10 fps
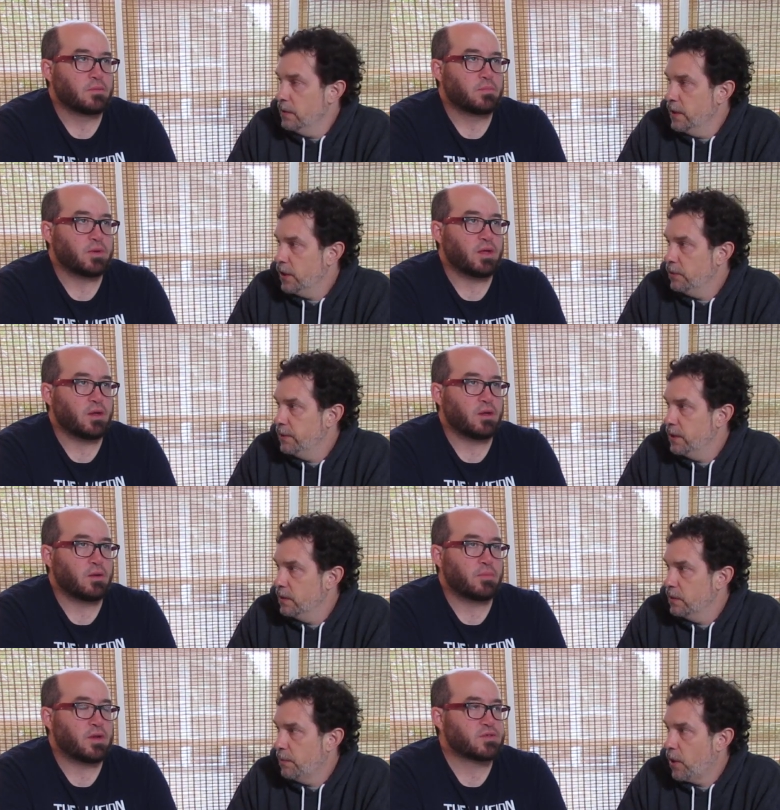Speaker 1: That but, could
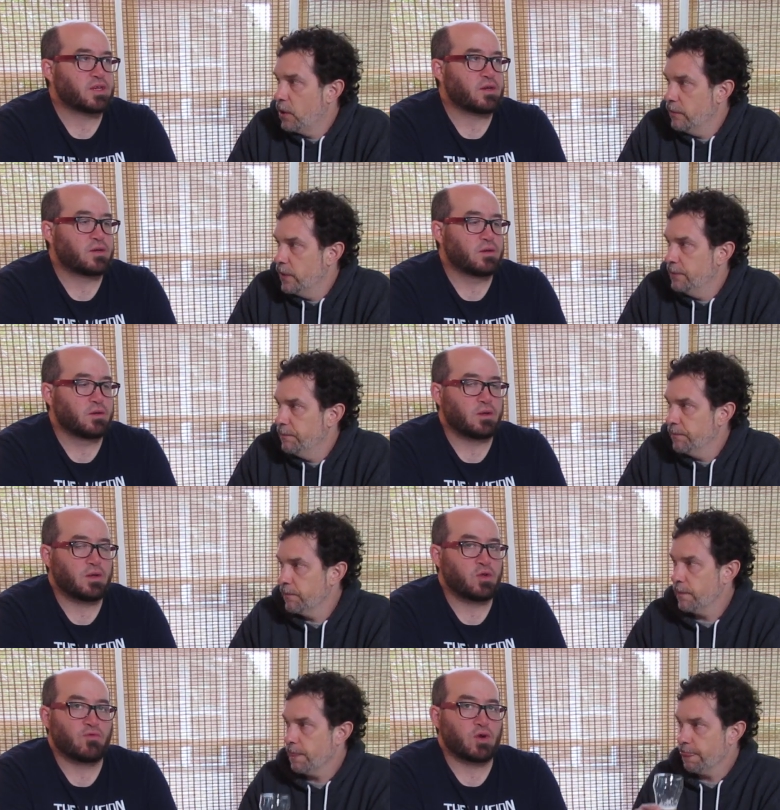be but a part like, of it.
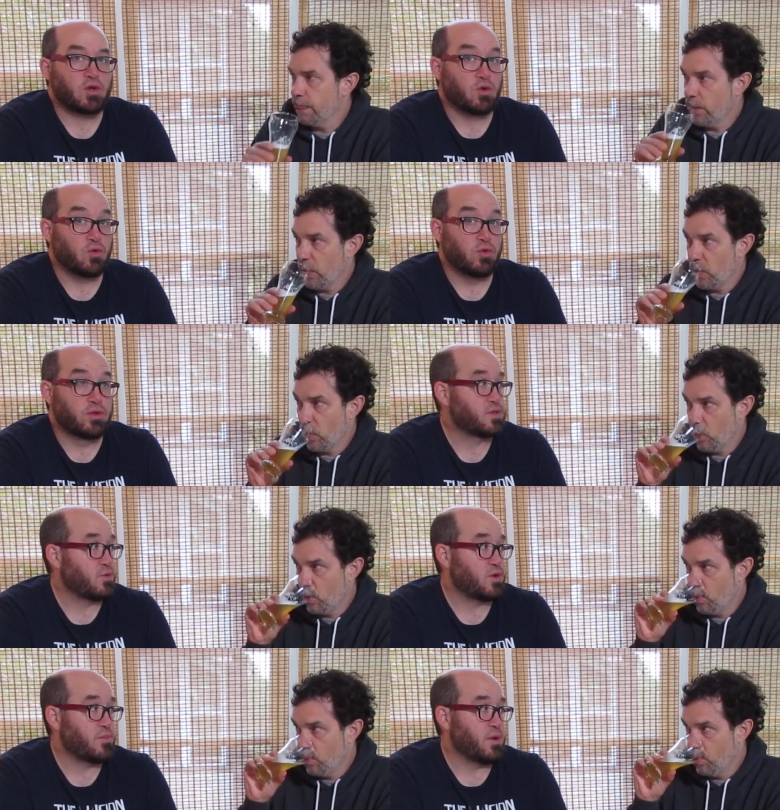You already told the
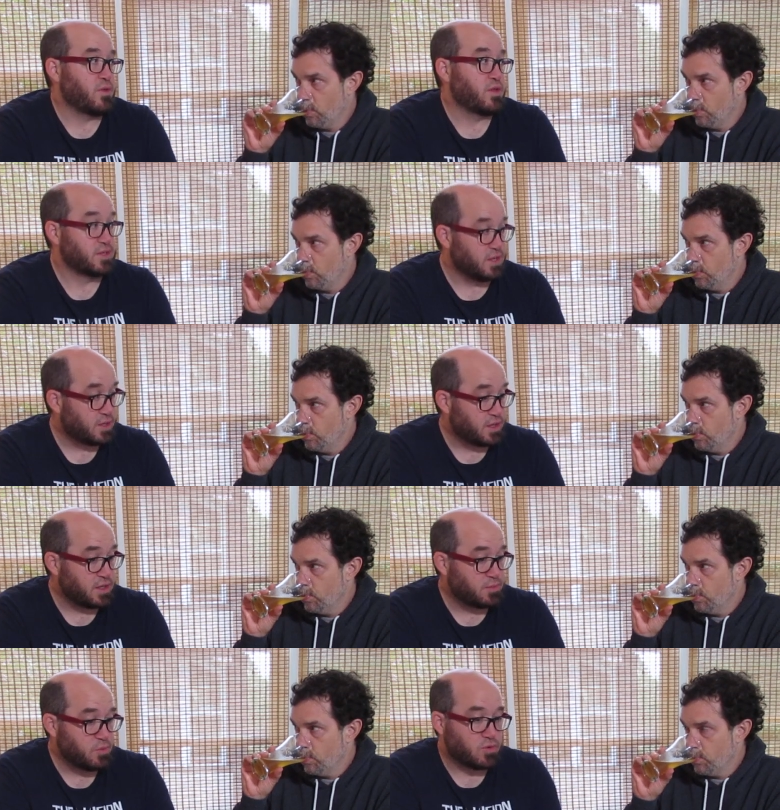story about this is the
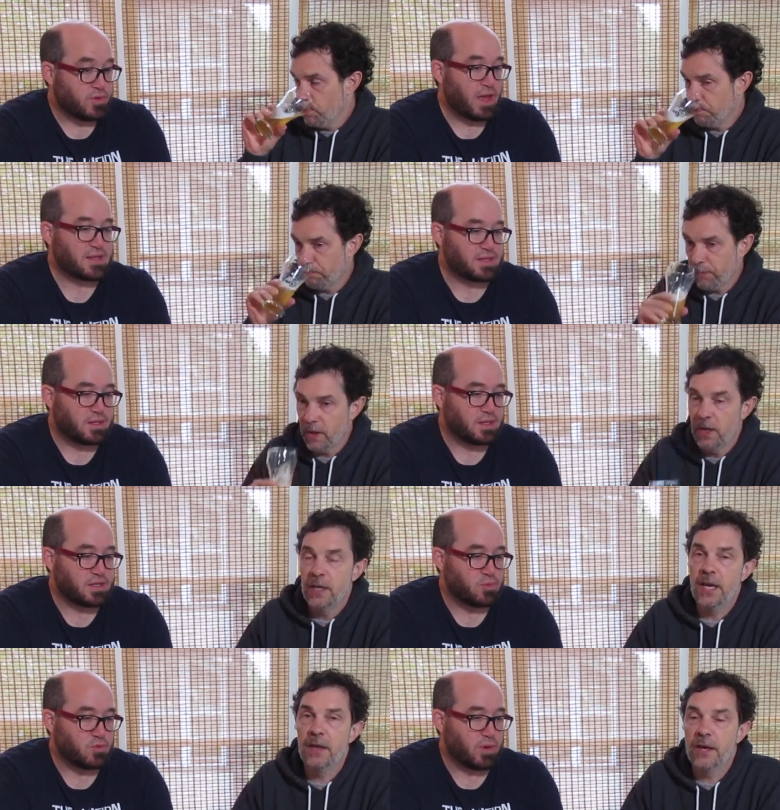teaspoon or that's the
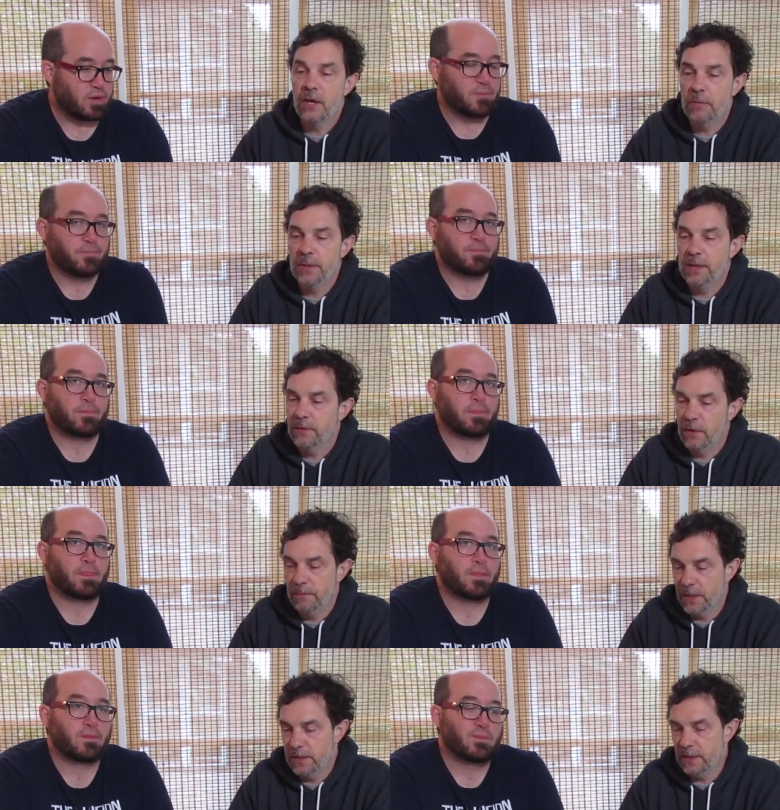teaspoon. Yeah, that'll
Speaker 2: be
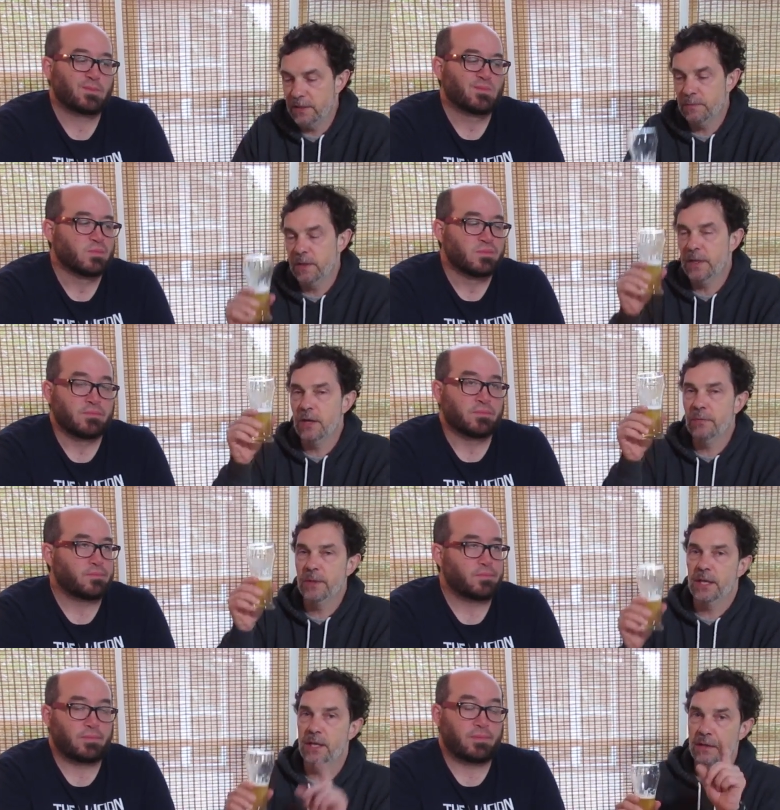no, that's this one. That'll
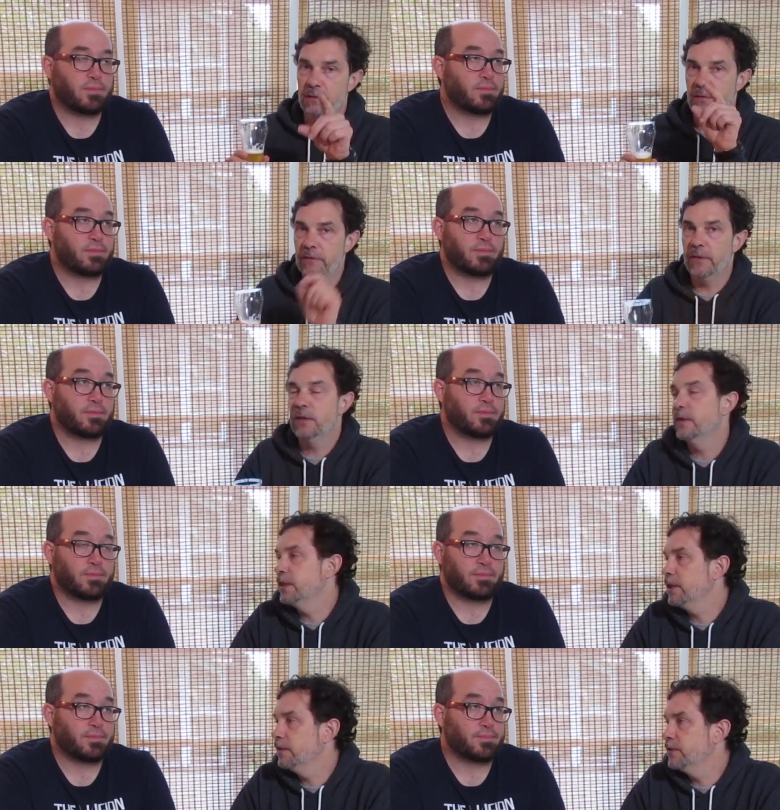be in the video
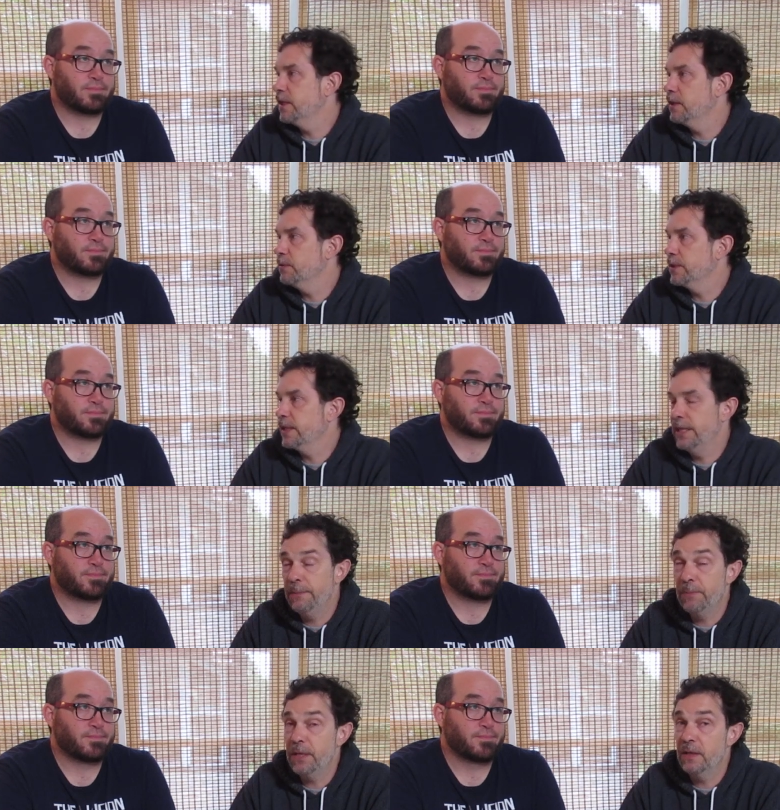that they've seen. It was a
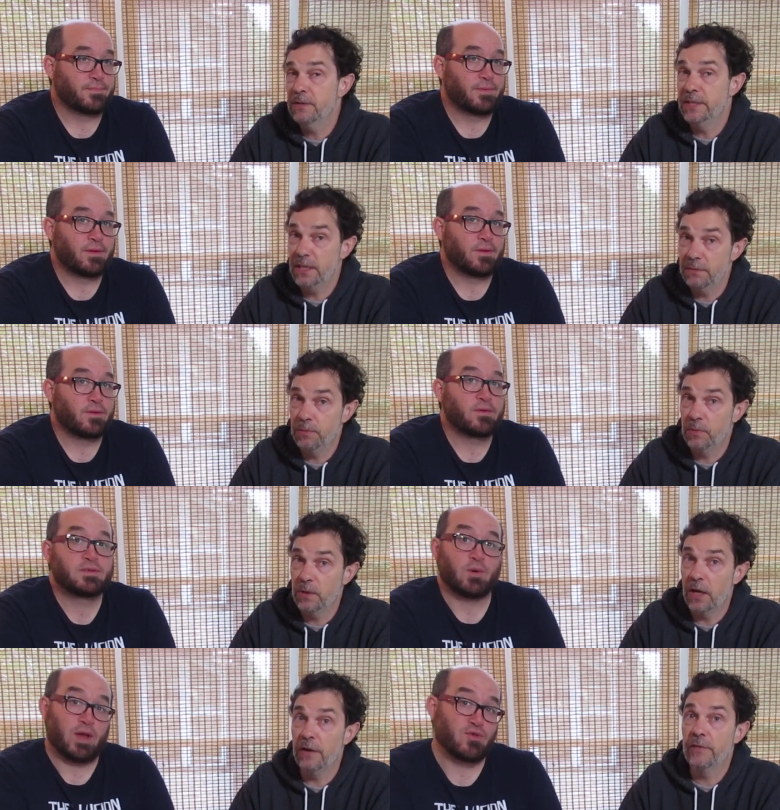heaping teaspoon
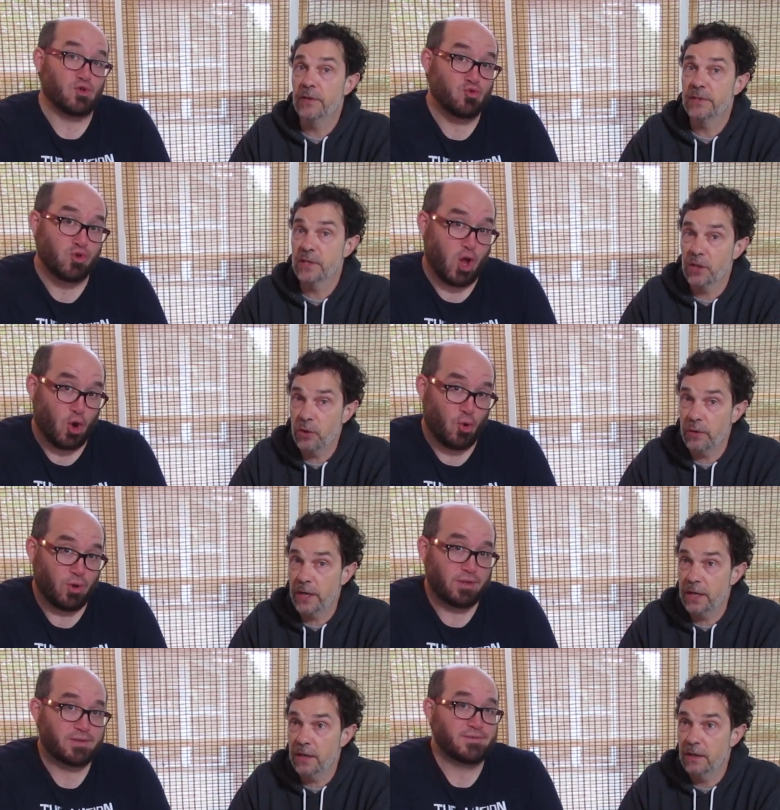so of as you
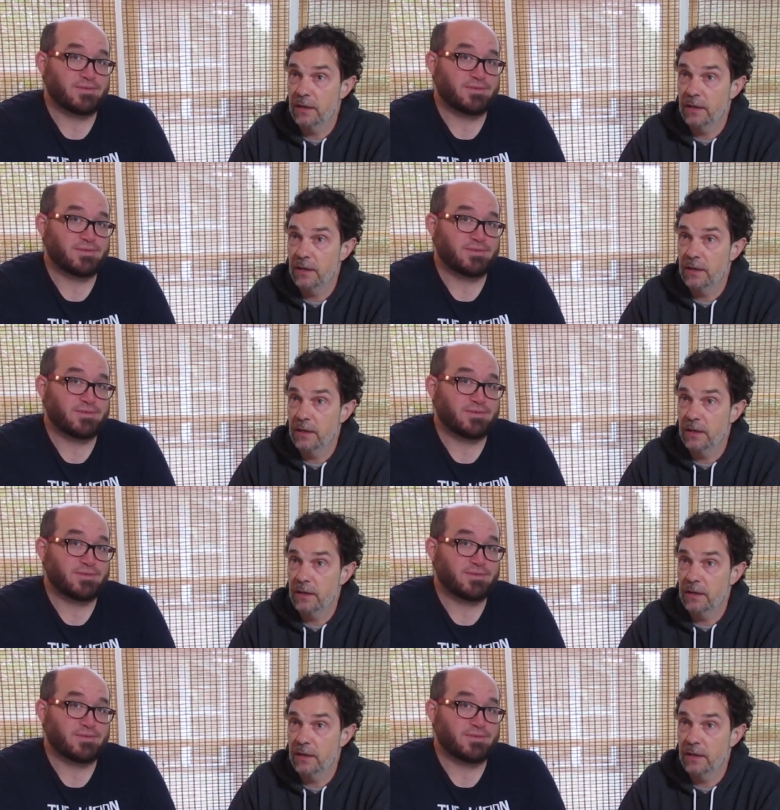slurry. Know,